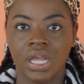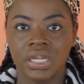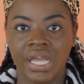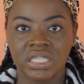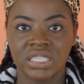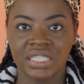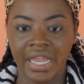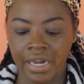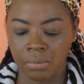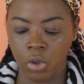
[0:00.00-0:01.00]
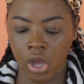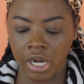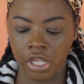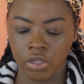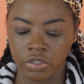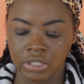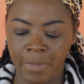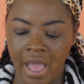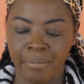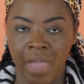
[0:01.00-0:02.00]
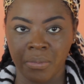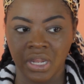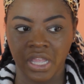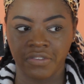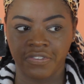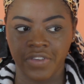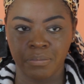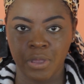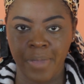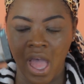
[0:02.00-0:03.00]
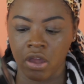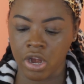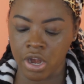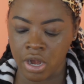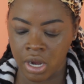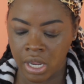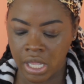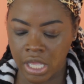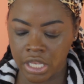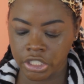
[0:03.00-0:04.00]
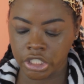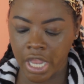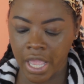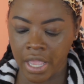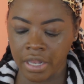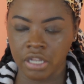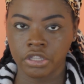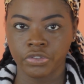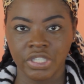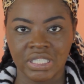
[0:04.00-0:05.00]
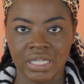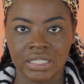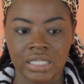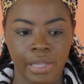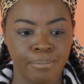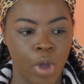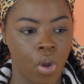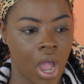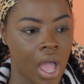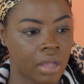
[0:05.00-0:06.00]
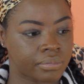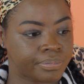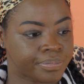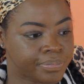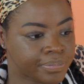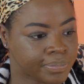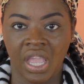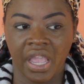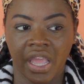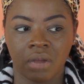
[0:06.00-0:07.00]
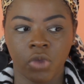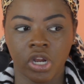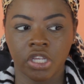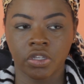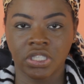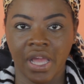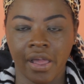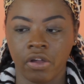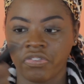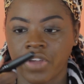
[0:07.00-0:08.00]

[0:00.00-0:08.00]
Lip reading: Now to set it, I'm going to use my Maybelline Fit Me powder in shade 360 Mocha, and I'm going to use an e.l.f.